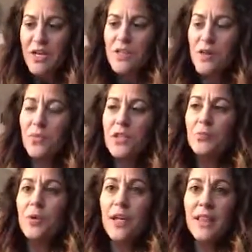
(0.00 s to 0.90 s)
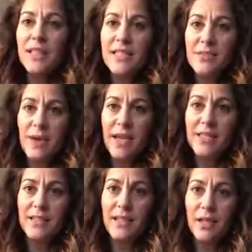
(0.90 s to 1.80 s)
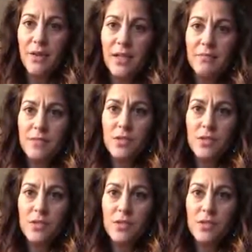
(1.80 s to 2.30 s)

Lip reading: So when you put it this way, it's a liquid.